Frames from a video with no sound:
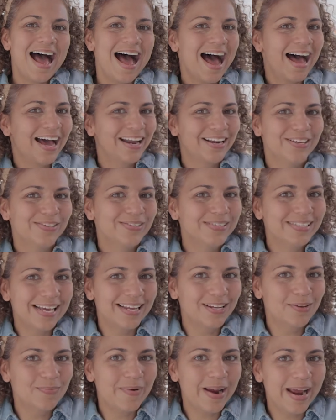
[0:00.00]
How do you
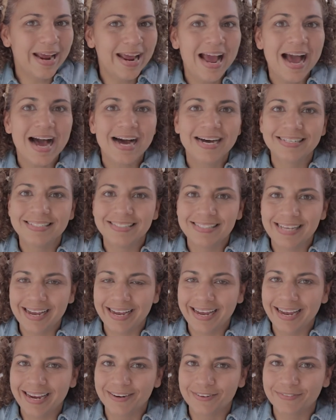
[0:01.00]
celebrate a
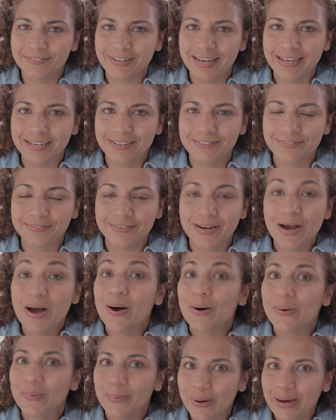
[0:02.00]
decade of life?
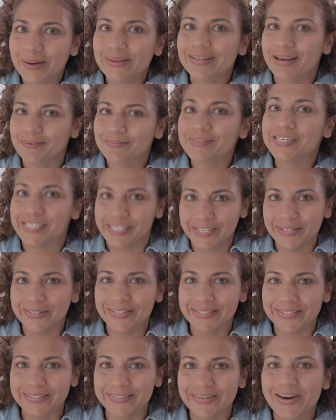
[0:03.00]
Well, let me show
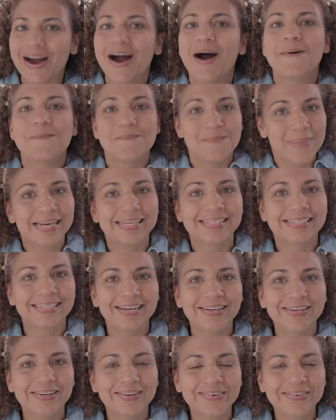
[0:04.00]
you. My
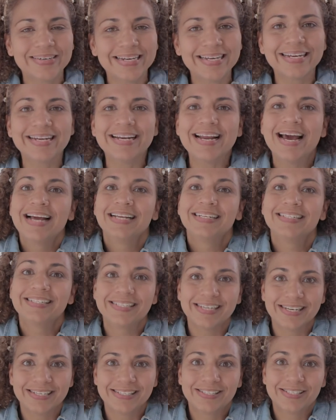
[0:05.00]
son Logan
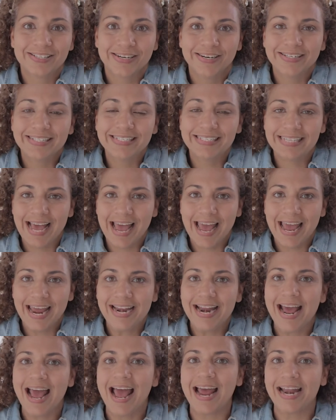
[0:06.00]
just turned
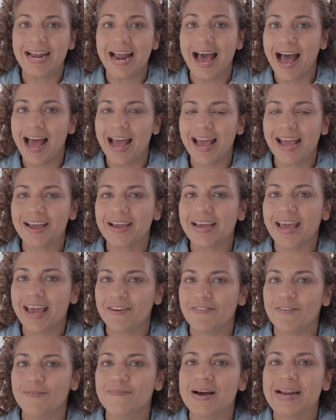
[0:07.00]
10 and I
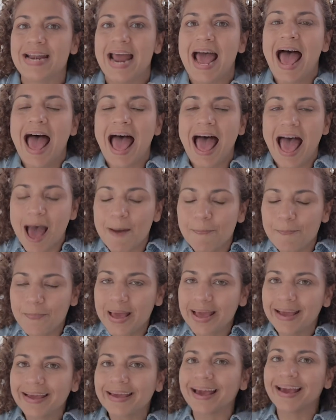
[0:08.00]
gave him an
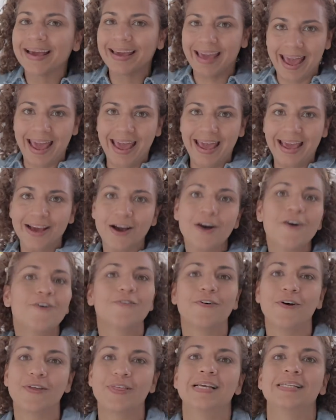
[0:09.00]
epic cake
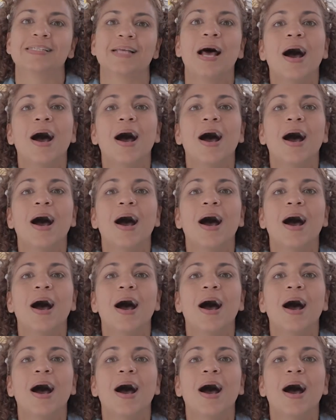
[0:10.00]
for this